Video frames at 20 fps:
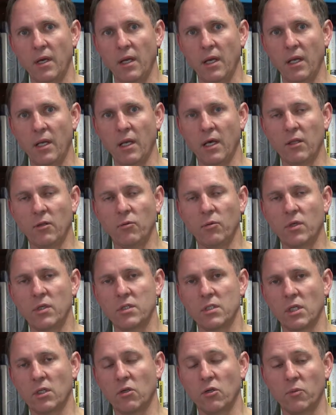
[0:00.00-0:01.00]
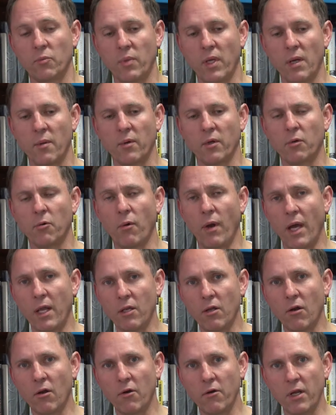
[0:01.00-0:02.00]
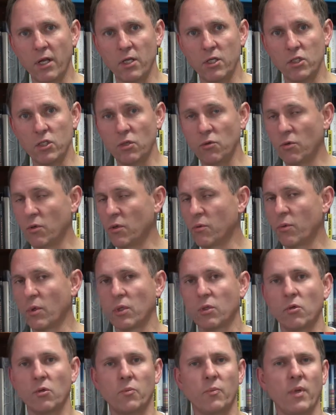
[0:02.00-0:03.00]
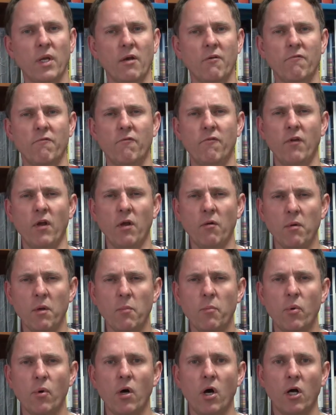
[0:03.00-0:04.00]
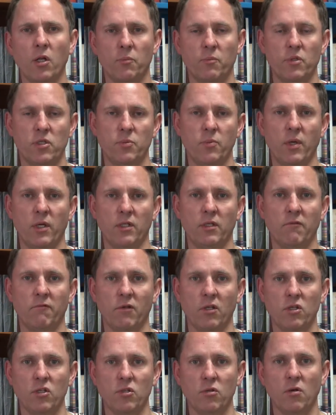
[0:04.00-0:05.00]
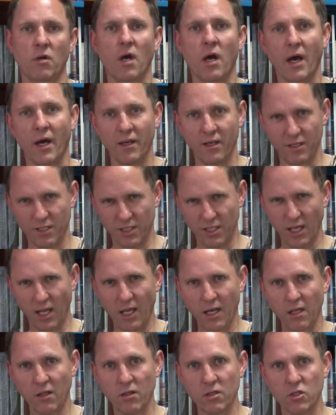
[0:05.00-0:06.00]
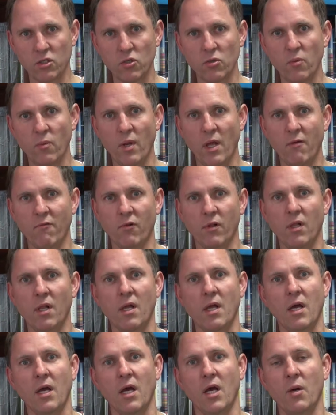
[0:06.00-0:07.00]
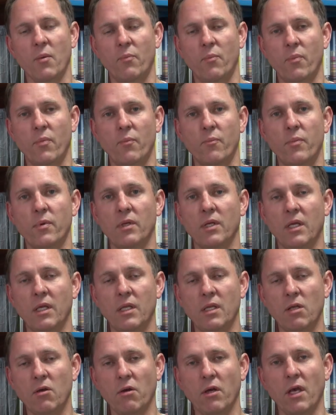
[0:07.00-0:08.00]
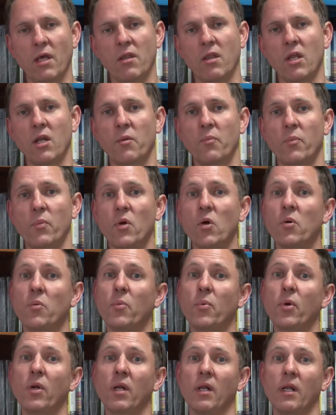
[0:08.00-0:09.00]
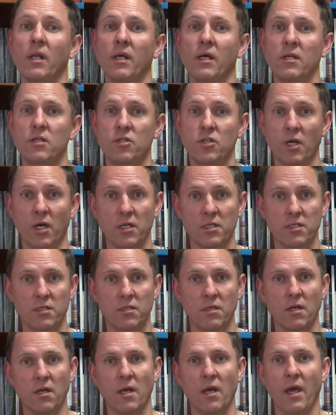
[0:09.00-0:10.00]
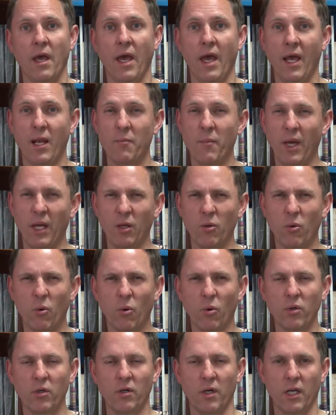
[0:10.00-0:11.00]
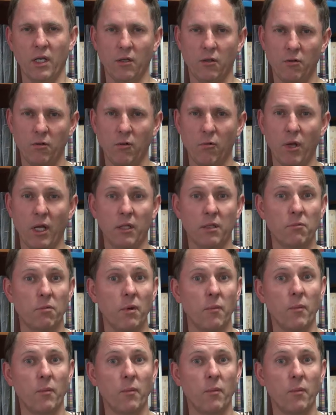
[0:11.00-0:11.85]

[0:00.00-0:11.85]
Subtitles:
In other words, it could be a granular issue, or it could be a very broad perspective issue. Understanding the zoom level, you can then appropriately adjust and make order and create